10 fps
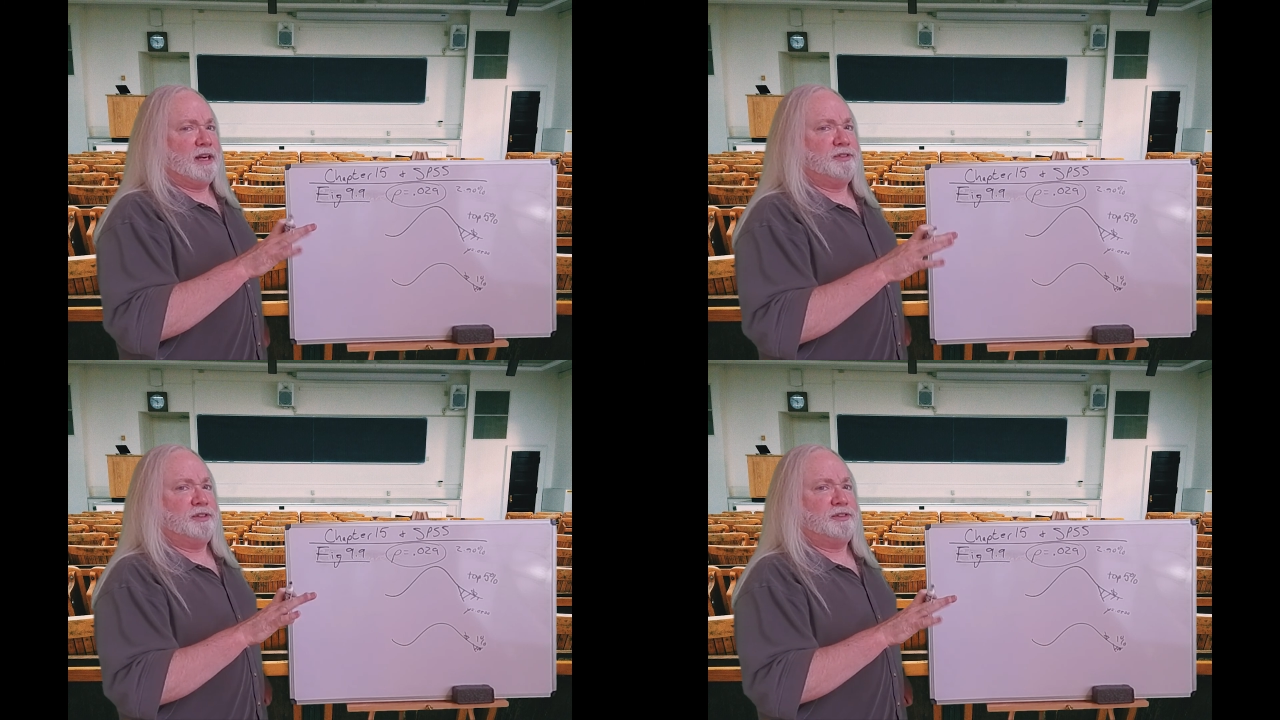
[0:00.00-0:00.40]

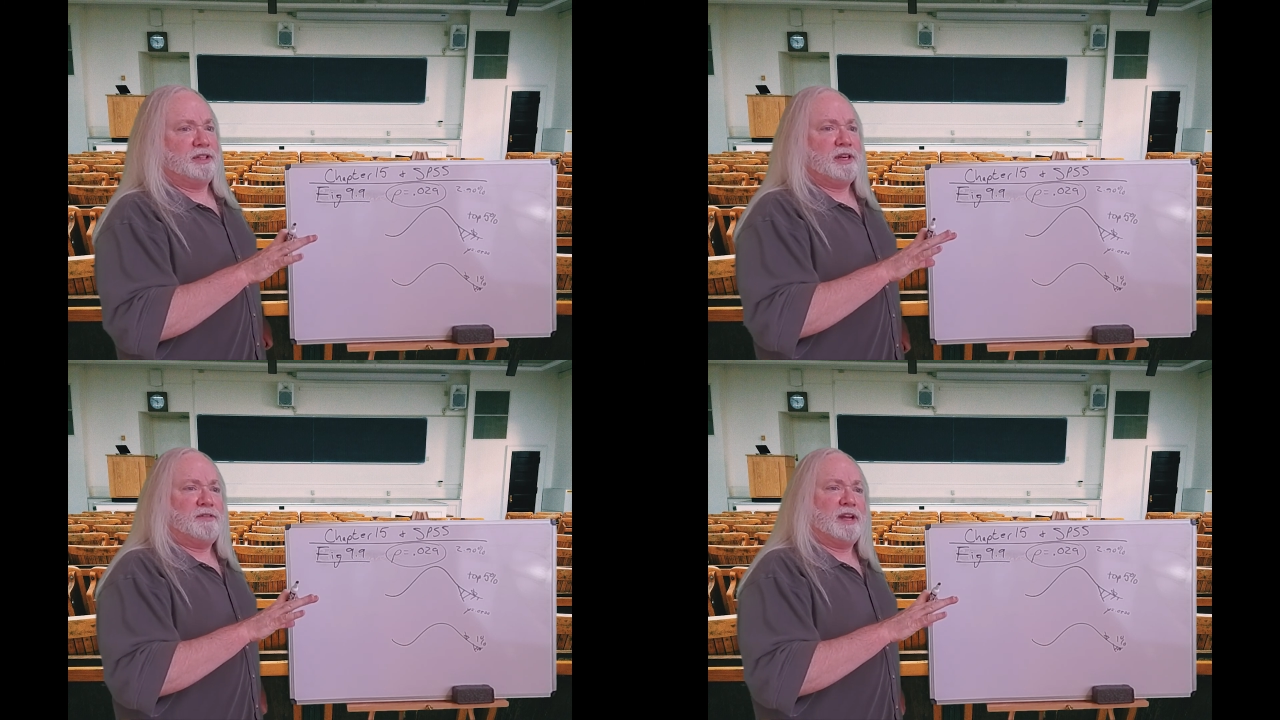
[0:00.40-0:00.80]
is it
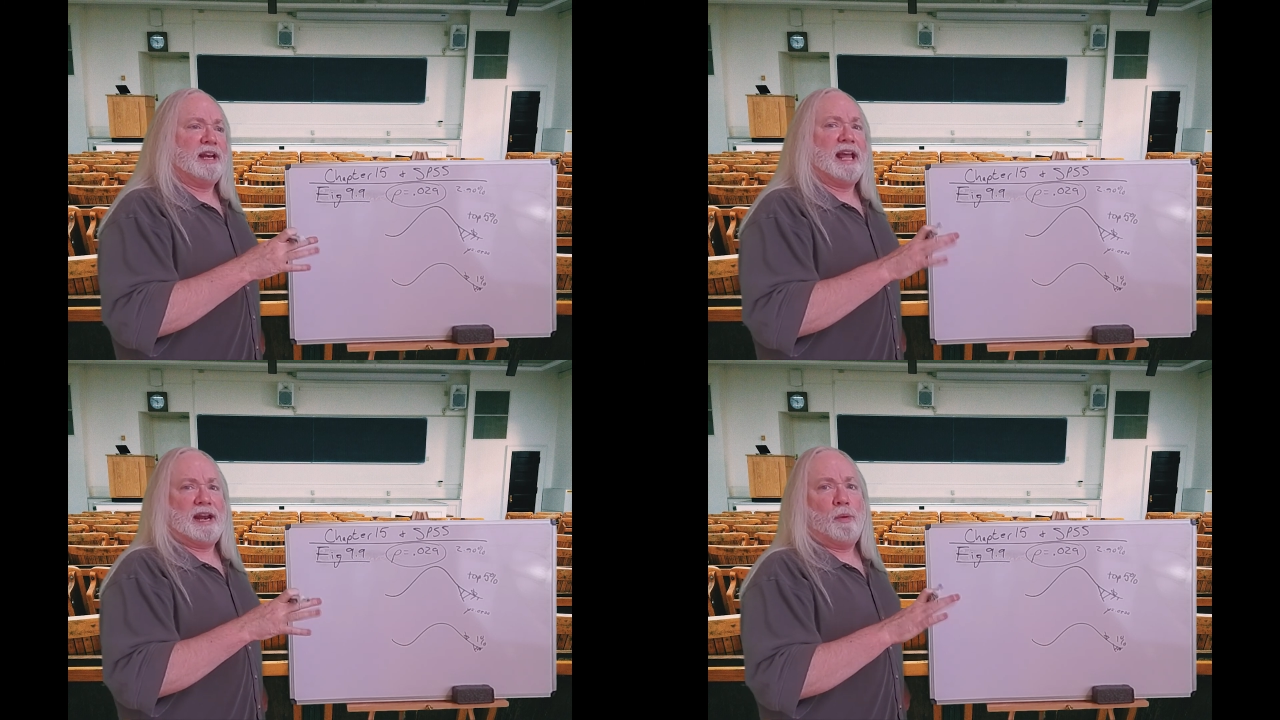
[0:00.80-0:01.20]
significant
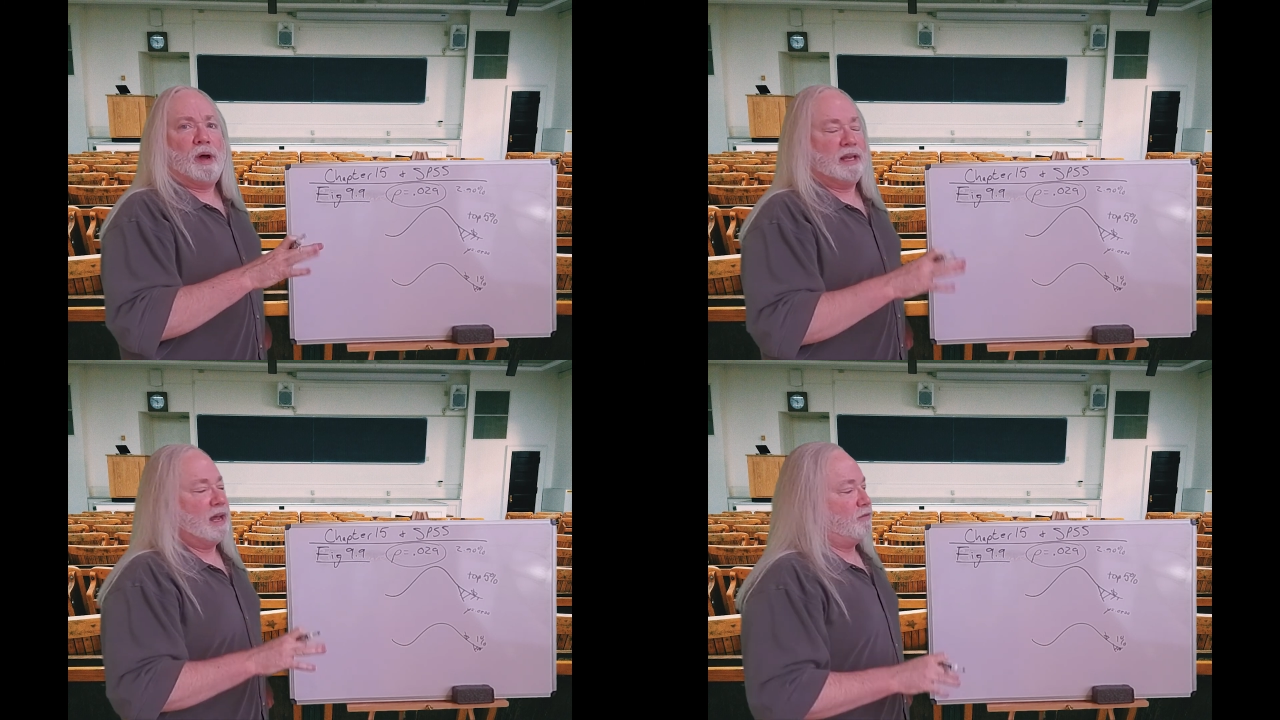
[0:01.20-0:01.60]
and at
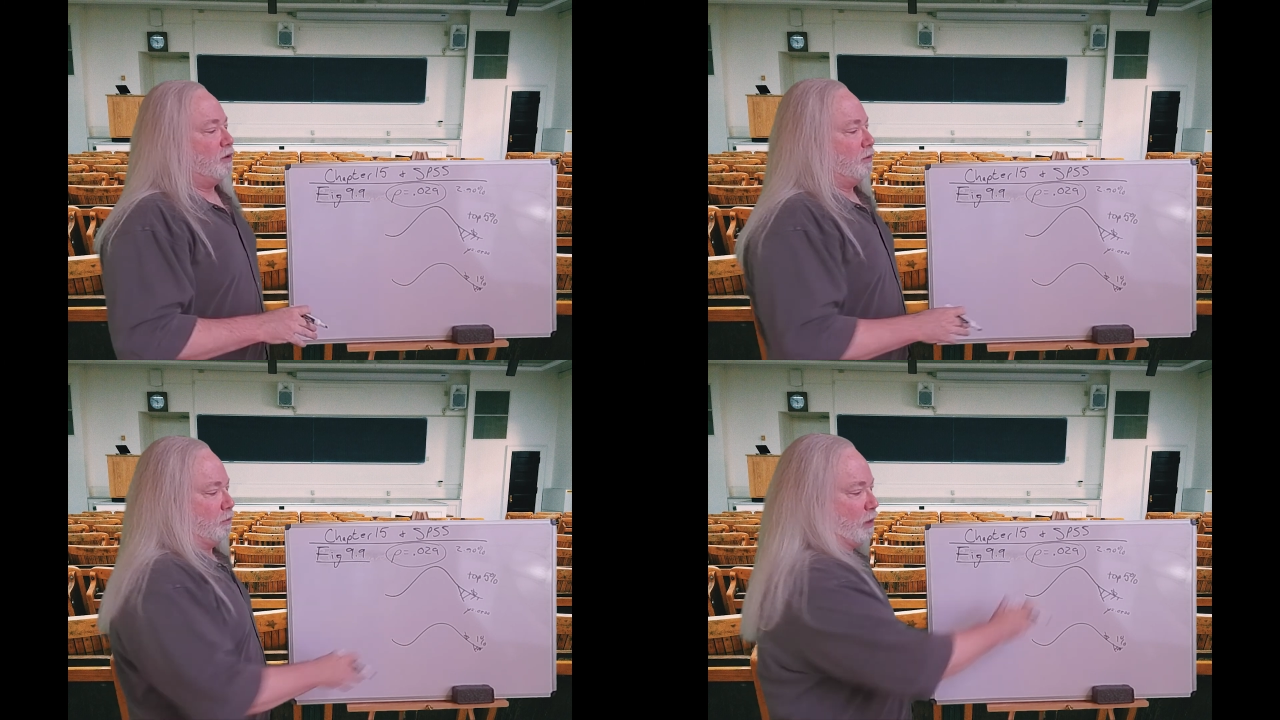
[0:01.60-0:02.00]
what
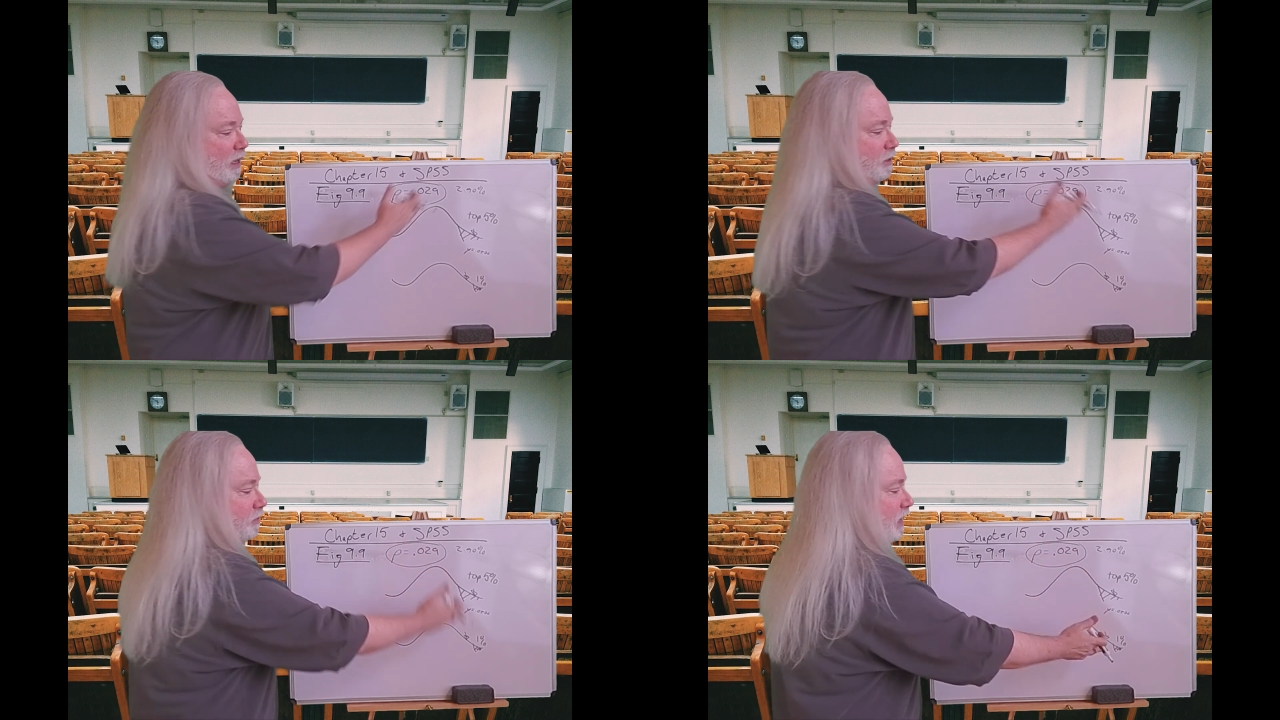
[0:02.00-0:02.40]
level
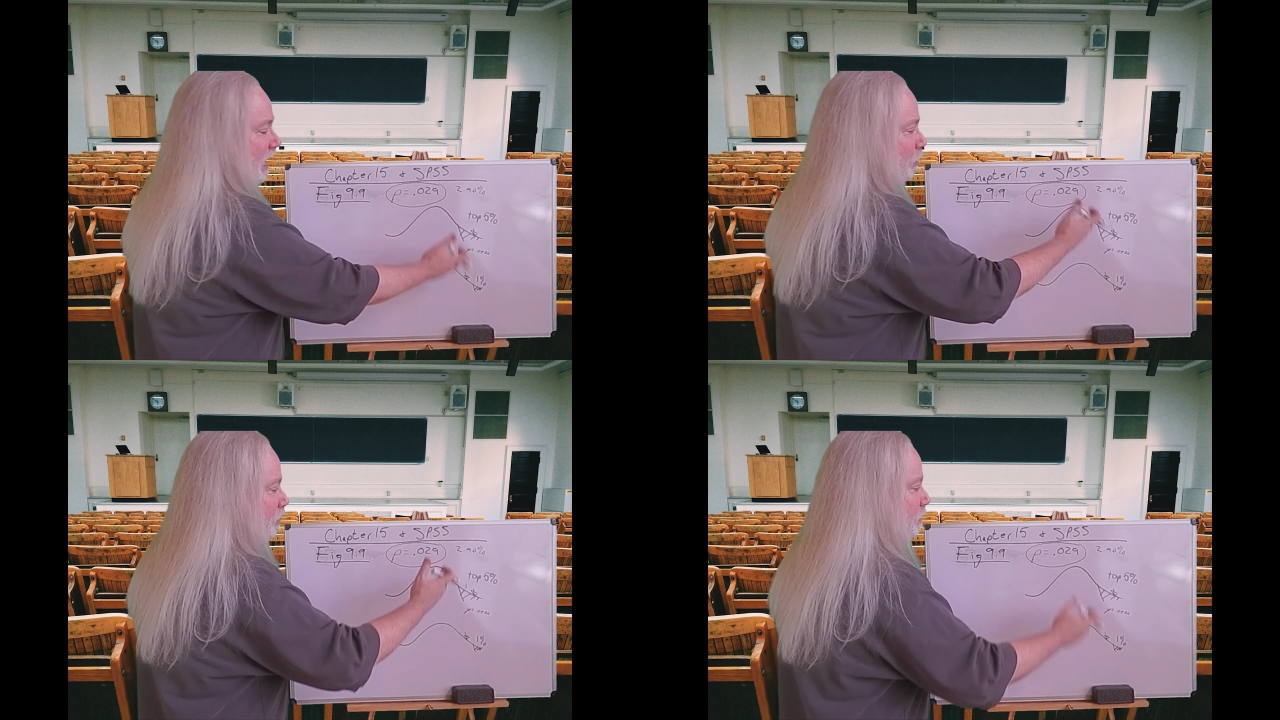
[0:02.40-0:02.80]
relative to how we've